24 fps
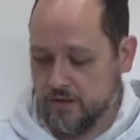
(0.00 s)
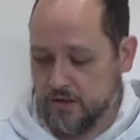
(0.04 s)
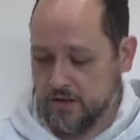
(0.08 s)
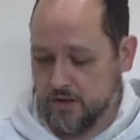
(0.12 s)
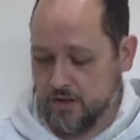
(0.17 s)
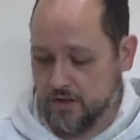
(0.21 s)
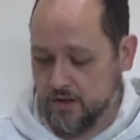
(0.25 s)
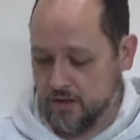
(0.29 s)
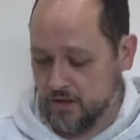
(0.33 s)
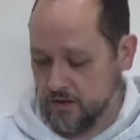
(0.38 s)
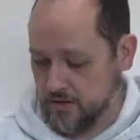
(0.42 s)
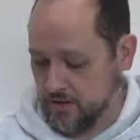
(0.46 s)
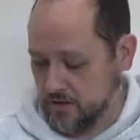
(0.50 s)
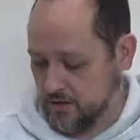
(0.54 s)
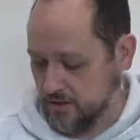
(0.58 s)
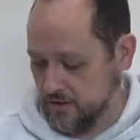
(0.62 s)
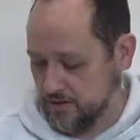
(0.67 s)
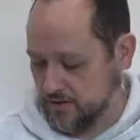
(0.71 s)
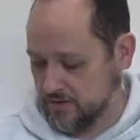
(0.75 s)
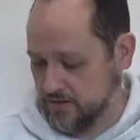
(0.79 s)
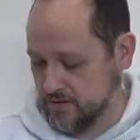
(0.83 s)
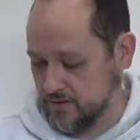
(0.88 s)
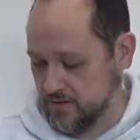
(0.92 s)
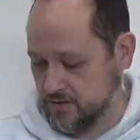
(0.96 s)
and
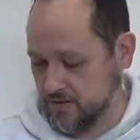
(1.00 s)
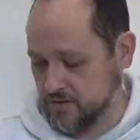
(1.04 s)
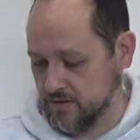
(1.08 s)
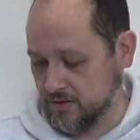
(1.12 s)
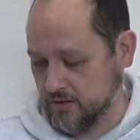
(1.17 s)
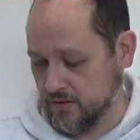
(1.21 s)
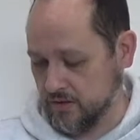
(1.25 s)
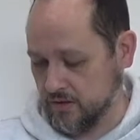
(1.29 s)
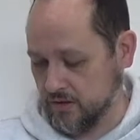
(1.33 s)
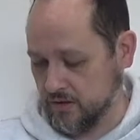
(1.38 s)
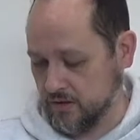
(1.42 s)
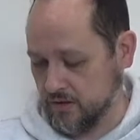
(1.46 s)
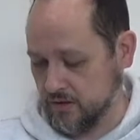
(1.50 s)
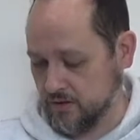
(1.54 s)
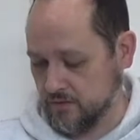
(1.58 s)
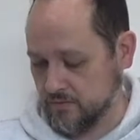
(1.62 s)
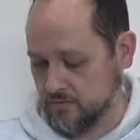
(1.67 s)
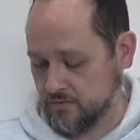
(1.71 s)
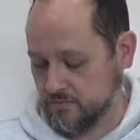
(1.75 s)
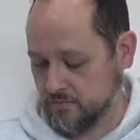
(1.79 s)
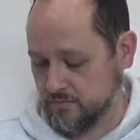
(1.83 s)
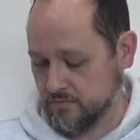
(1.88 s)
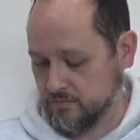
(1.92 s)
it's got